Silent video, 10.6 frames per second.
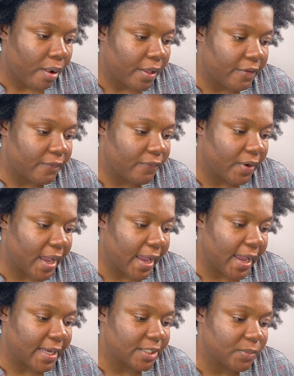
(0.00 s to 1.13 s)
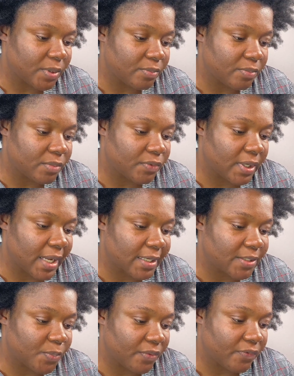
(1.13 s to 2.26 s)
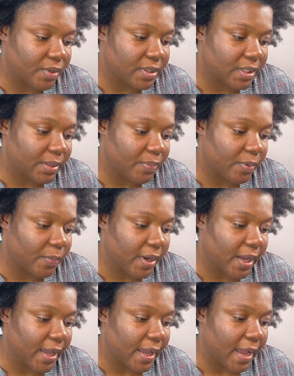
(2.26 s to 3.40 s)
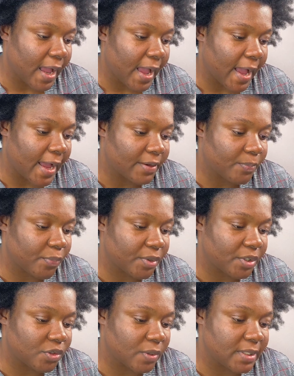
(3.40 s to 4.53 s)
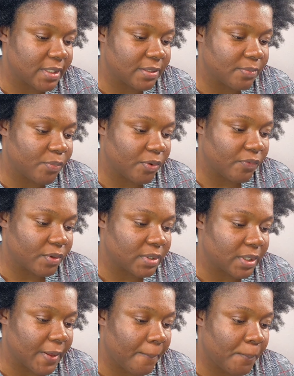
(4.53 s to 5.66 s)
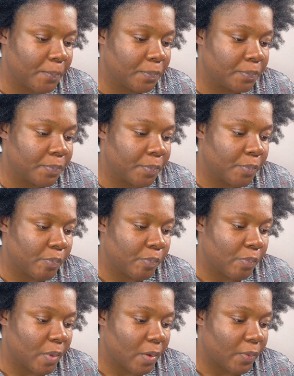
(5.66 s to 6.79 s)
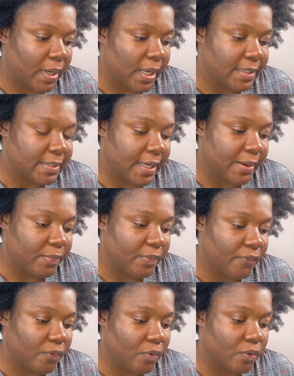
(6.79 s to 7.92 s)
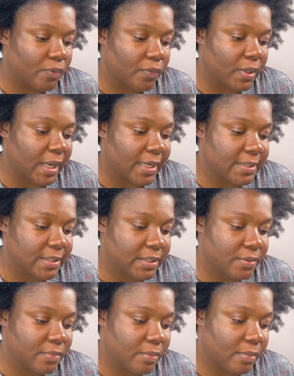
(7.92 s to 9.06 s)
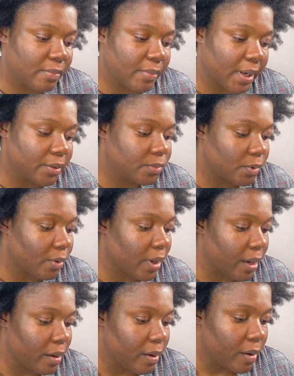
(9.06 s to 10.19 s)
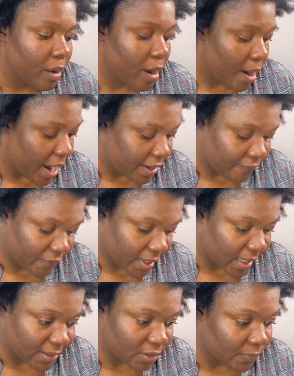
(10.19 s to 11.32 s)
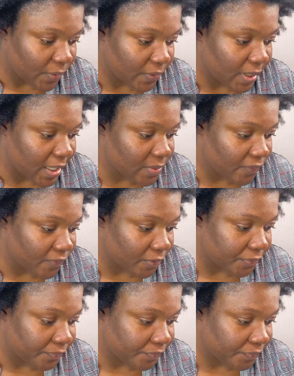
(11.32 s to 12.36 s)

if hair has been relaxed previously, prepare and pre-straighten previously relaxed hair before relaxing by, okay? And if it has not been relaxed before,